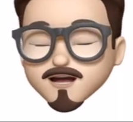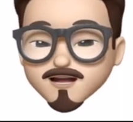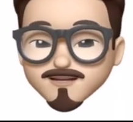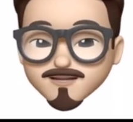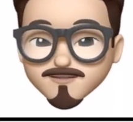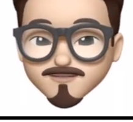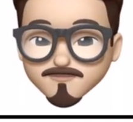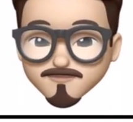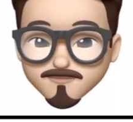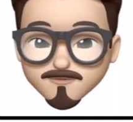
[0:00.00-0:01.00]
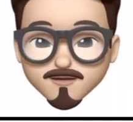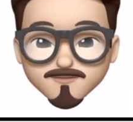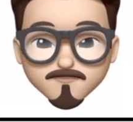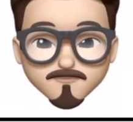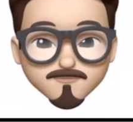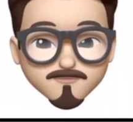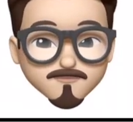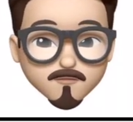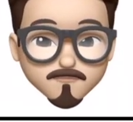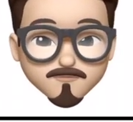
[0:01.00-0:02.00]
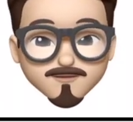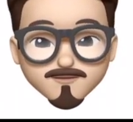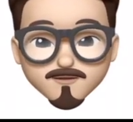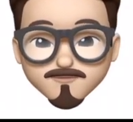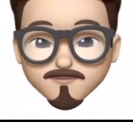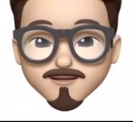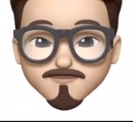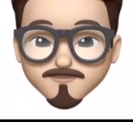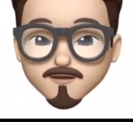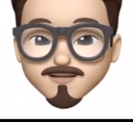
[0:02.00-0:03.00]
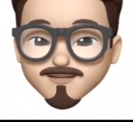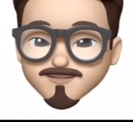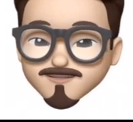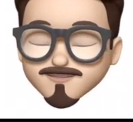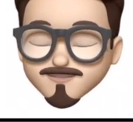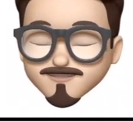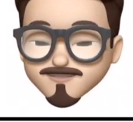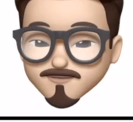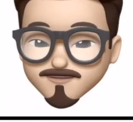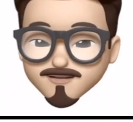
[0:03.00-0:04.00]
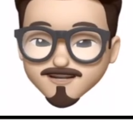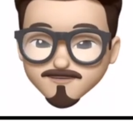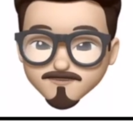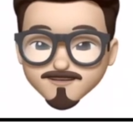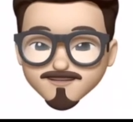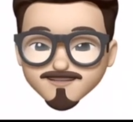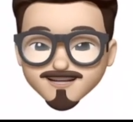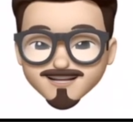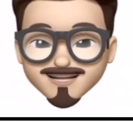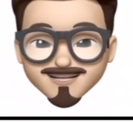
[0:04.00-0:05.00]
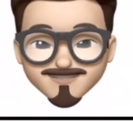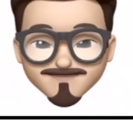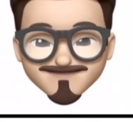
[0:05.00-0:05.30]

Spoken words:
And that's it for today's episode. Hope you enjoyed today's drawing. See you in the next one. Take care.